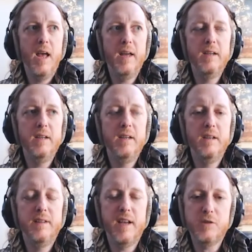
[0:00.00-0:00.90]
and
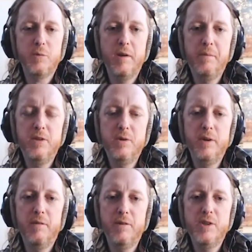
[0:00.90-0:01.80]
that's what I've been
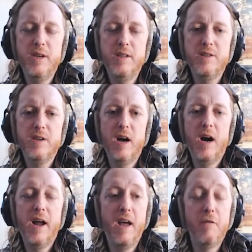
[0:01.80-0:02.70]
doing ever since.
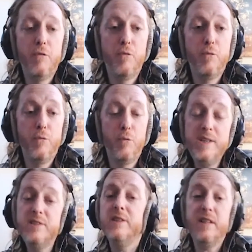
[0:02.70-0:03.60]
I have
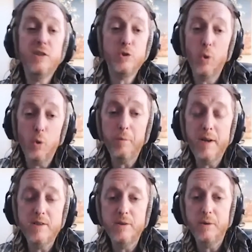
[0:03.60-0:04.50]
recently sold
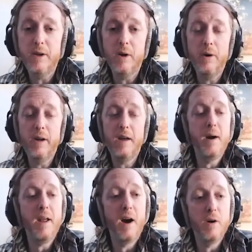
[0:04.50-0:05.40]
my studio and
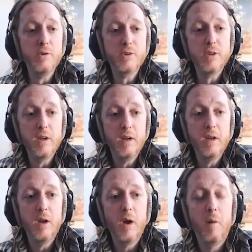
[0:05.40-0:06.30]
my house.
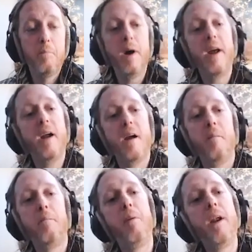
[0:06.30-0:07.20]
Wow. But I,
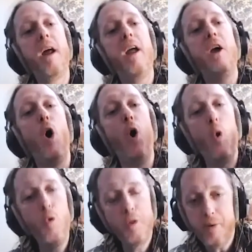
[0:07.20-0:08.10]
but I
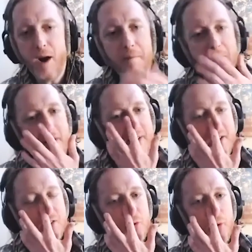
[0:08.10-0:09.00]
own the property
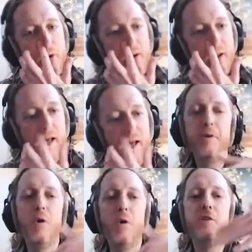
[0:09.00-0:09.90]
next door, and
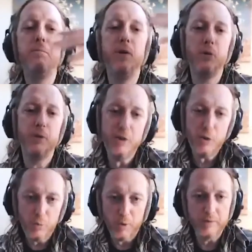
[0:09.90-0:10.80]
okay. I'm going to build a new